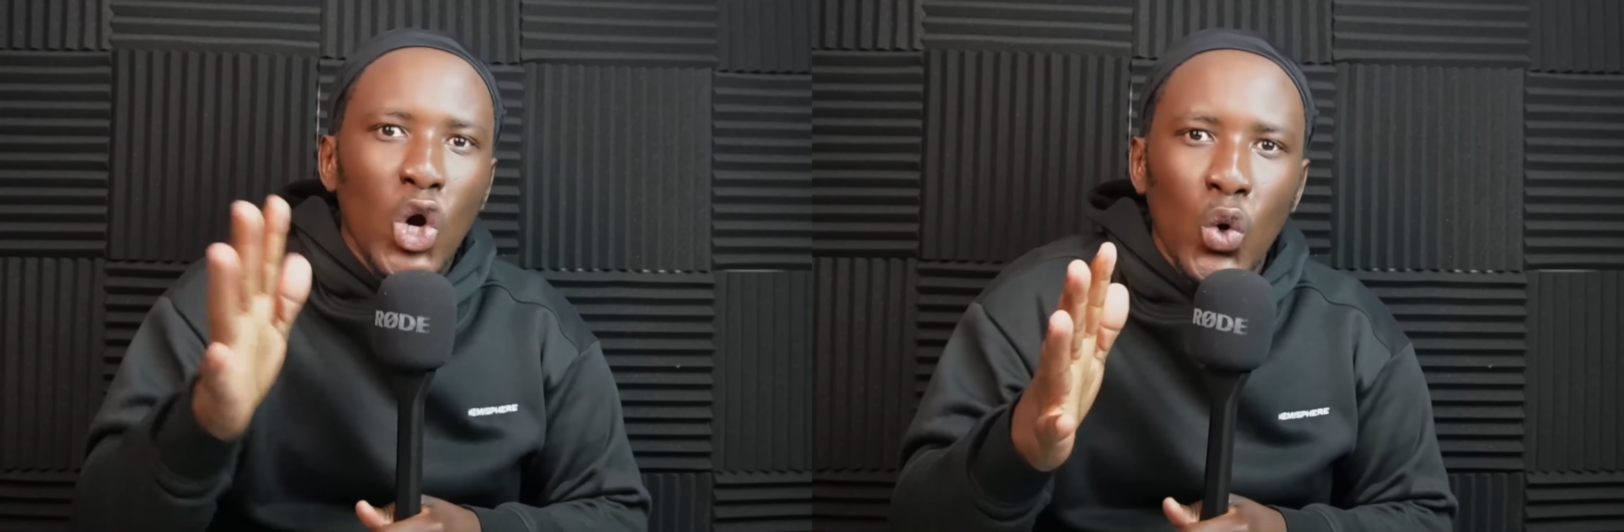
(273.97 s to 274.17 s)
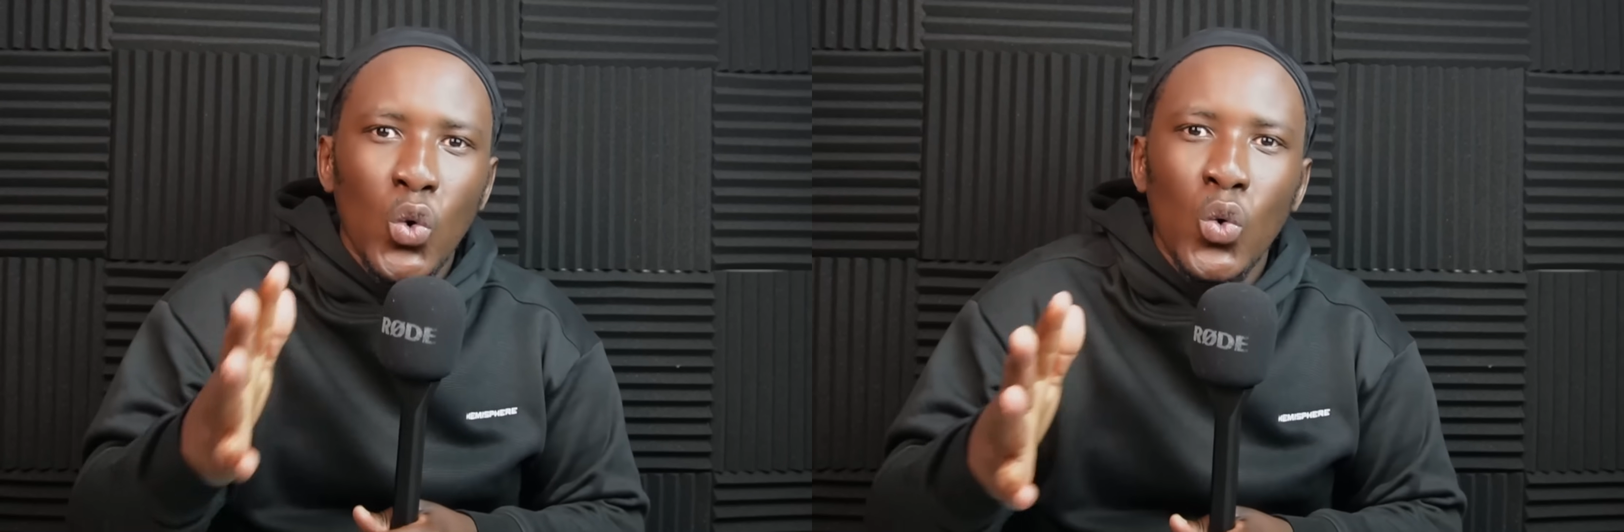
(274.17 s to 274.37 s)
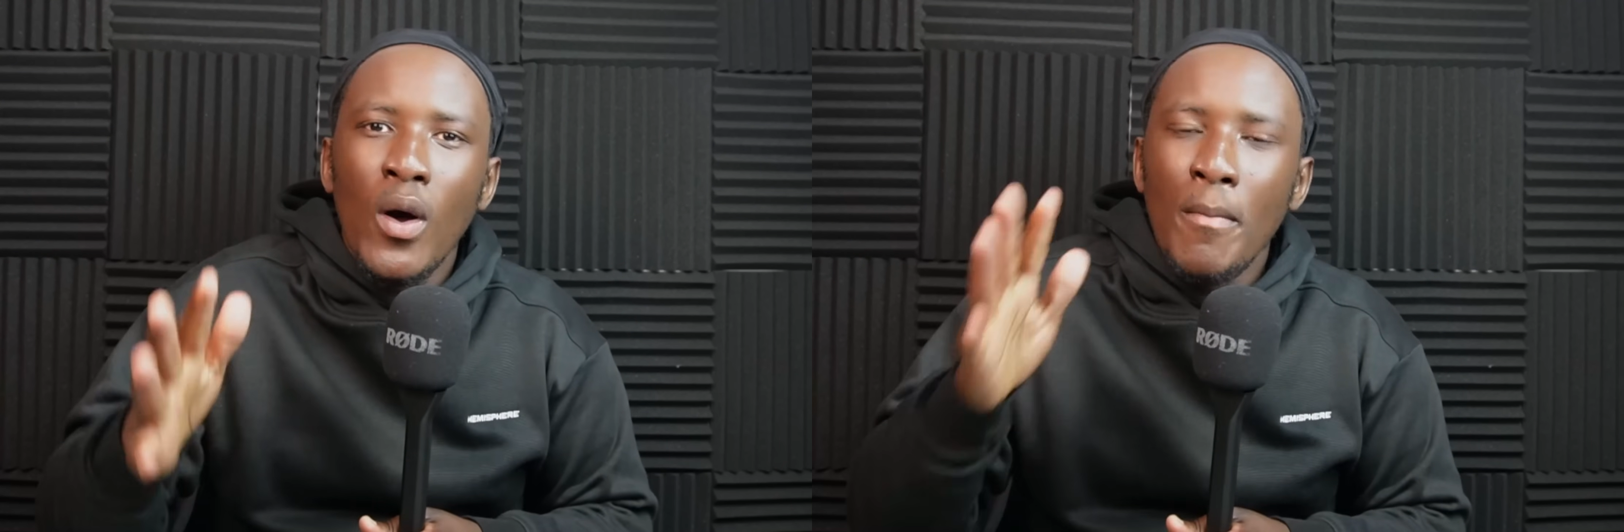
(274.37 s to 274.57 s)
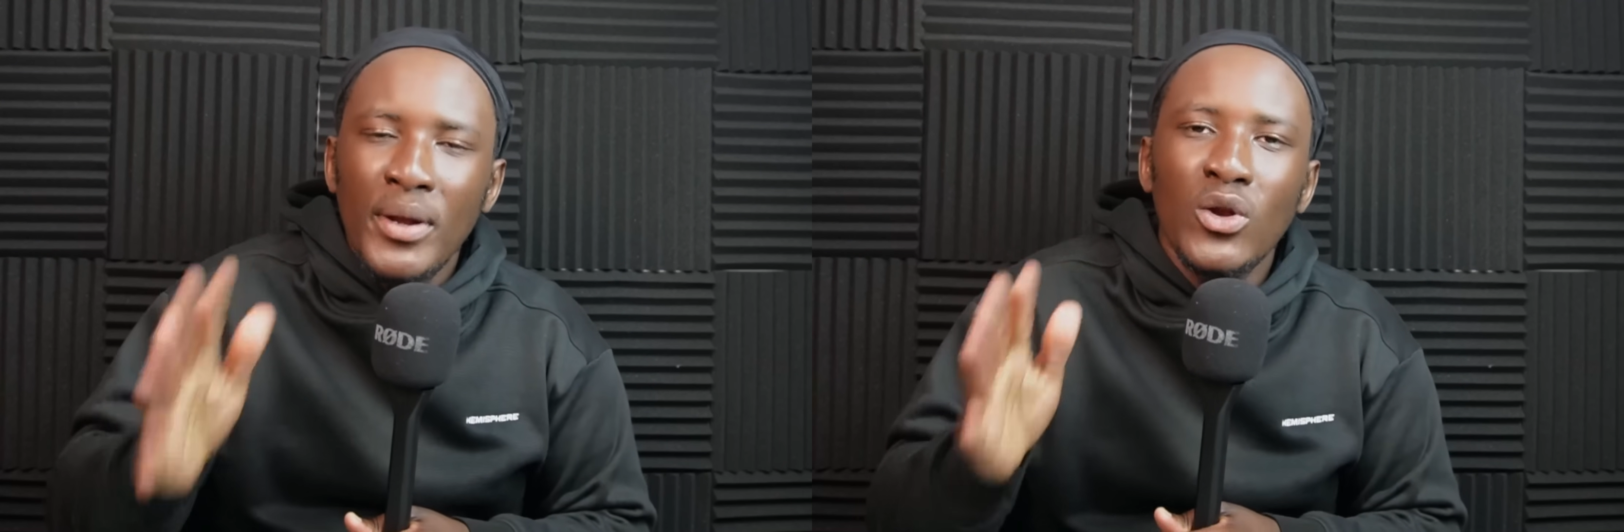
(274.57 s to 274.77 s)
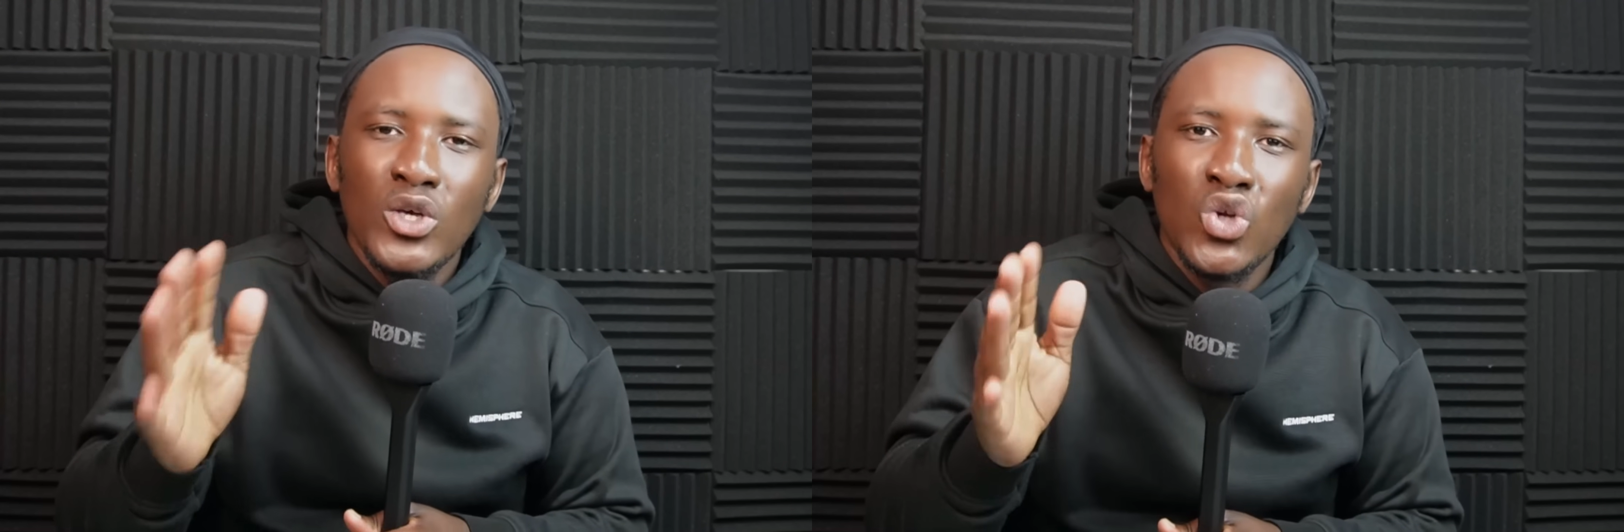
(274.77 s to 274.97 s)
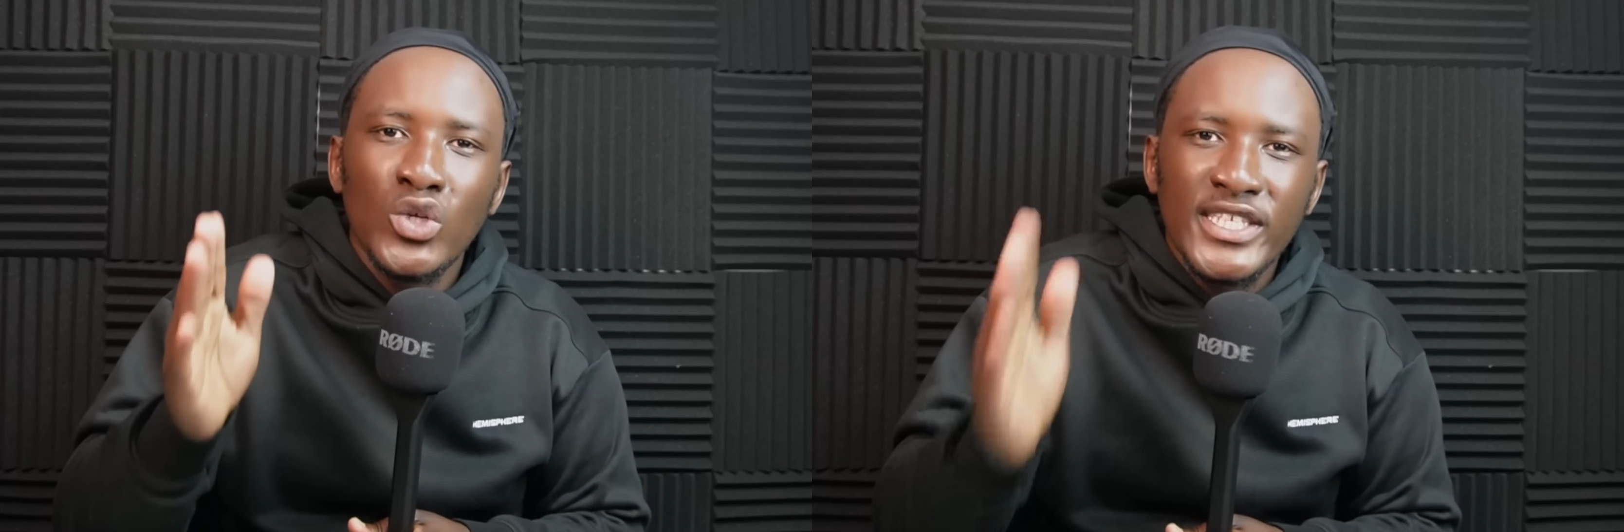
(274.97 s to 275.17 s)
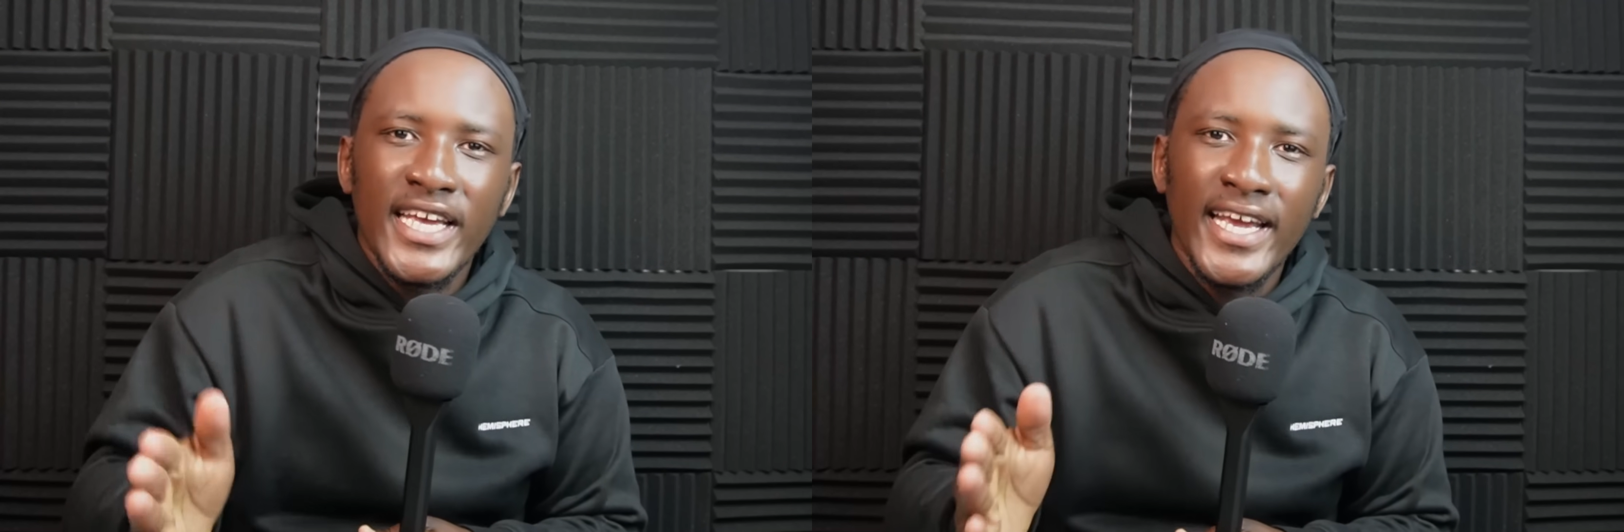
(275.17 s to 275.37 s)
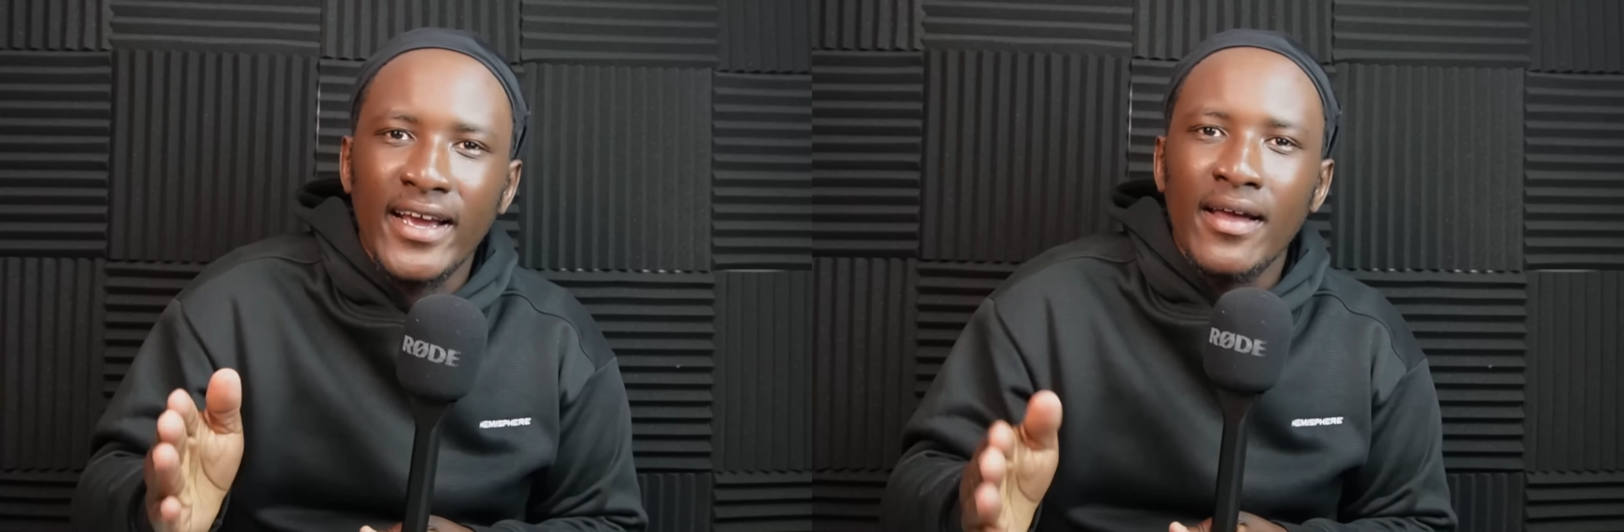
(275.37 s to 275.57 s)
No, Mpilo is not
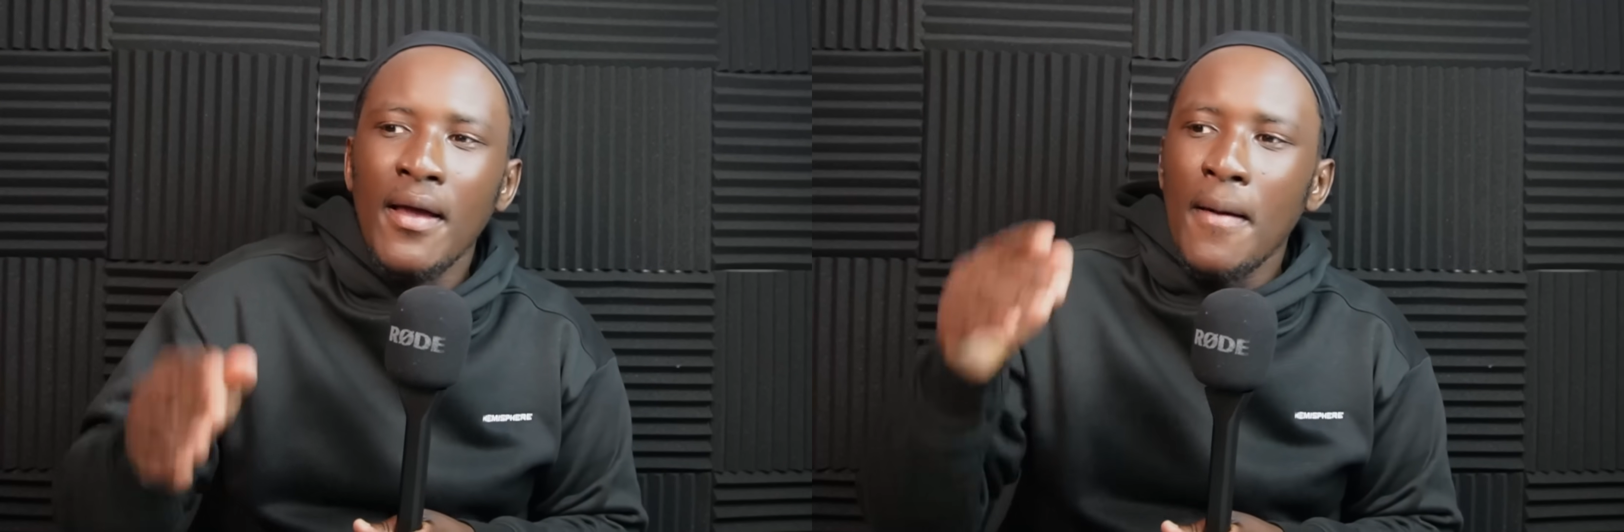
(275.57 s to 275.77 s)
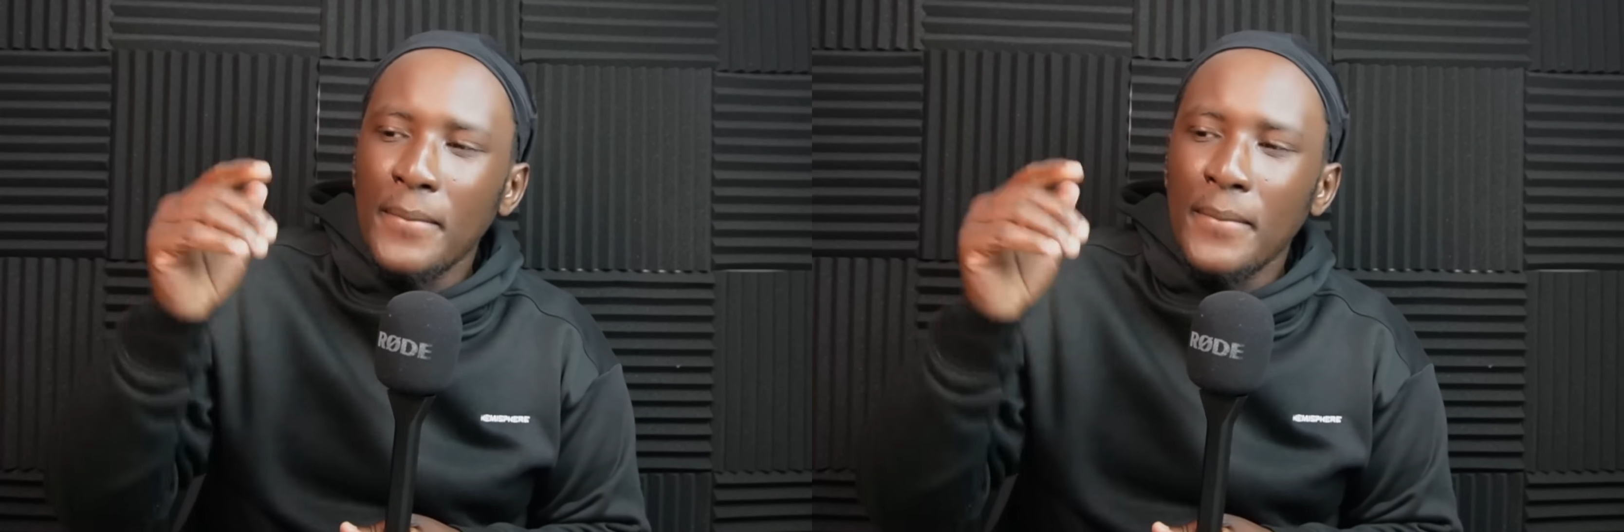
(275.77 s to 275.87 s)
saying.